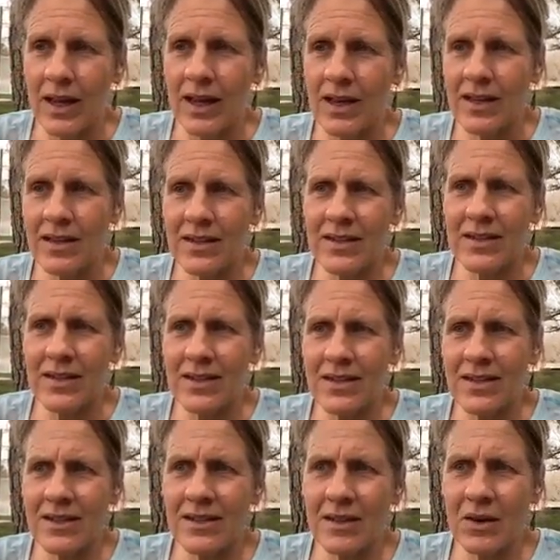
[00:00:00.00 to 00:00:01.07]
is
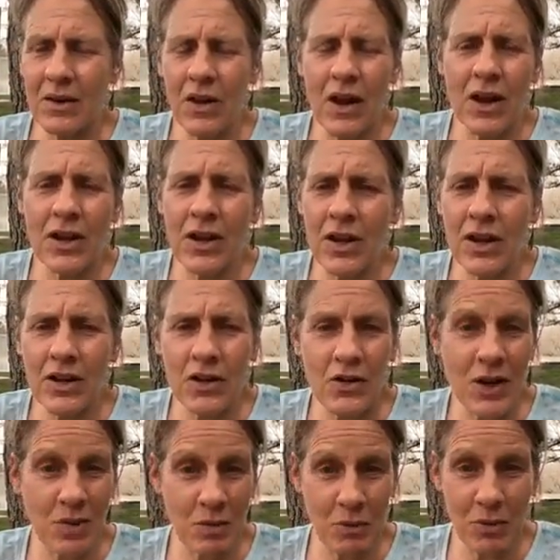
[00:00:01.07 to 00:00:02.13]
an
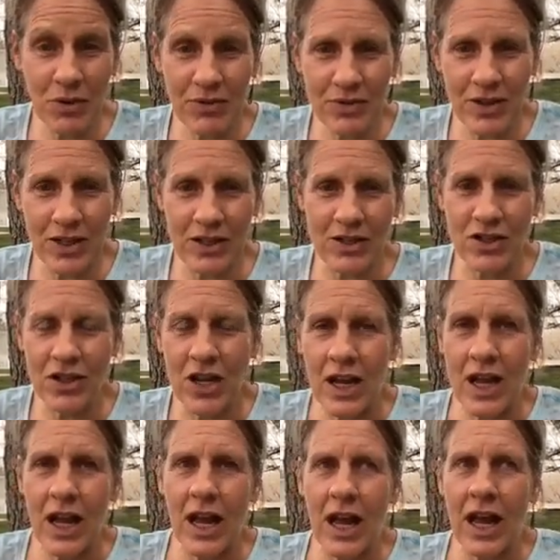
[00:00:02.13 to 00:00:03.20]
incredible privilege.
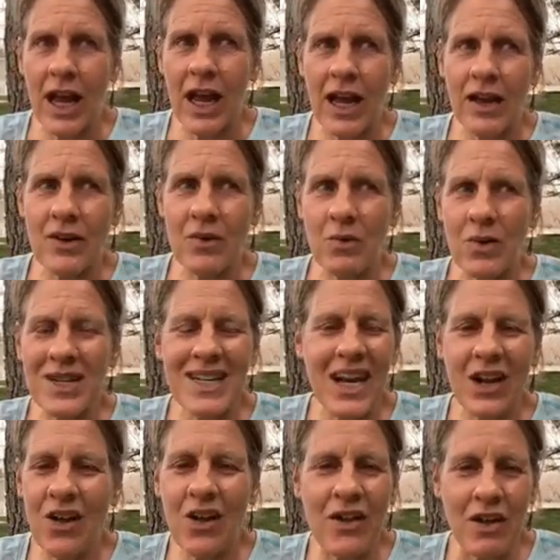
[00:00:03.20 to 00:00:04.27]
And we take
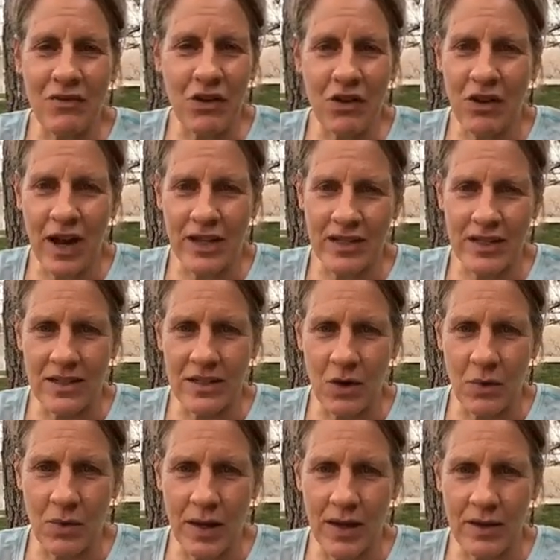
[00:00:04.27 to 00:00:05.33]
all that for granted, don't
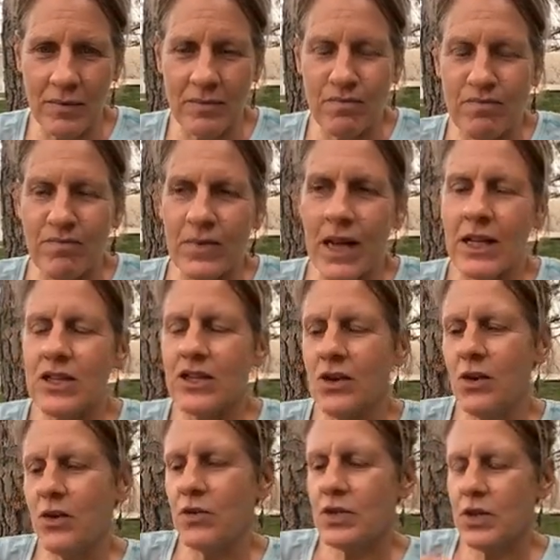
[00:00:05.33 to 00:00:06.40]
we? And
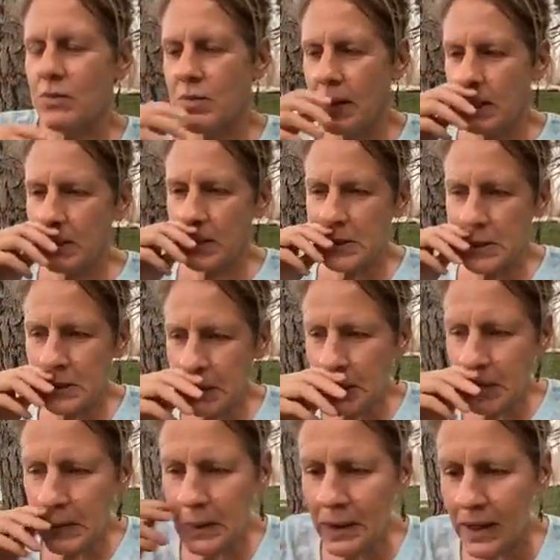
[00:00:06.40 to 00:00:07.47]
so to be able
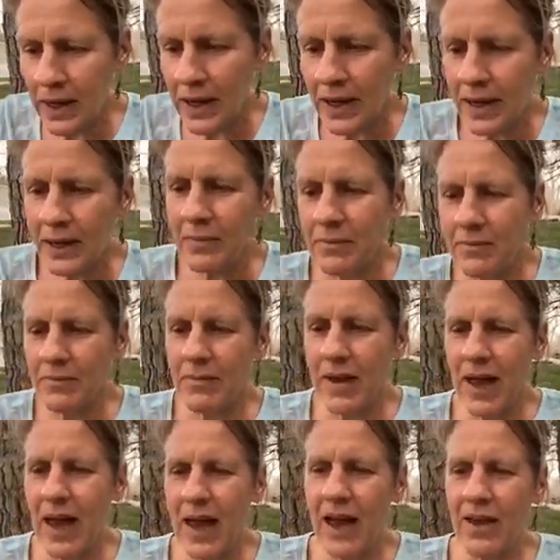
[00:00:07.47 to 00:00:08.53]
to
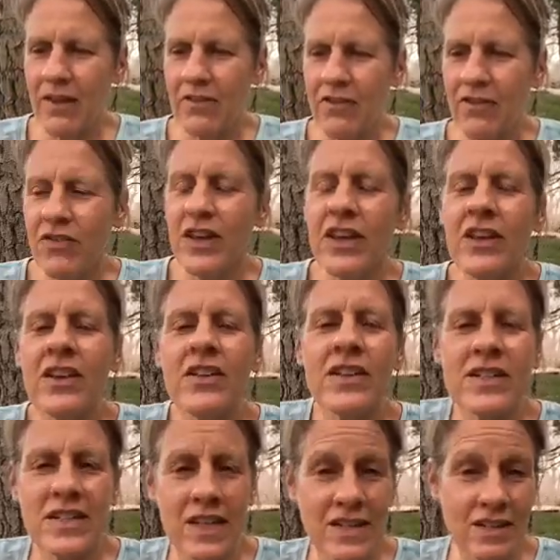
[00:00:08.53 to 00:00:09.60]
feel the
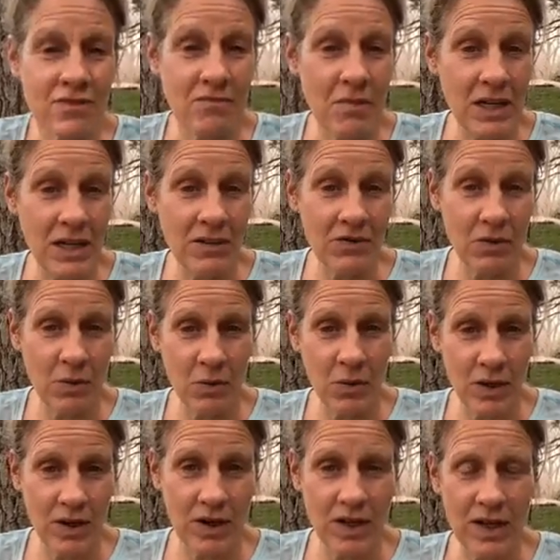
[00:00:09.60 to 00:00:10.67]
sense of meaningful
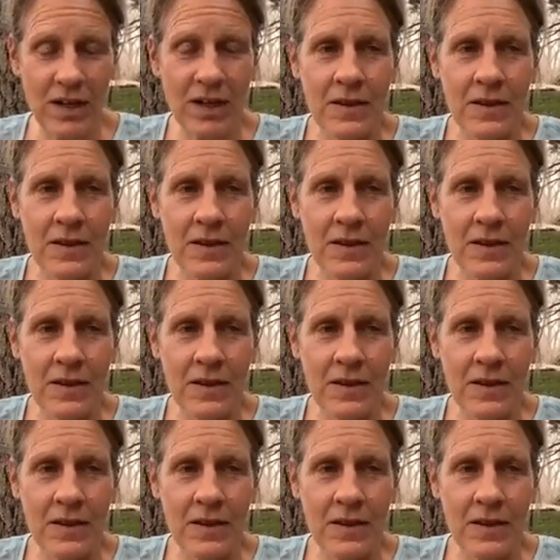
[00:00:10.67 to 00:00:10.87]
work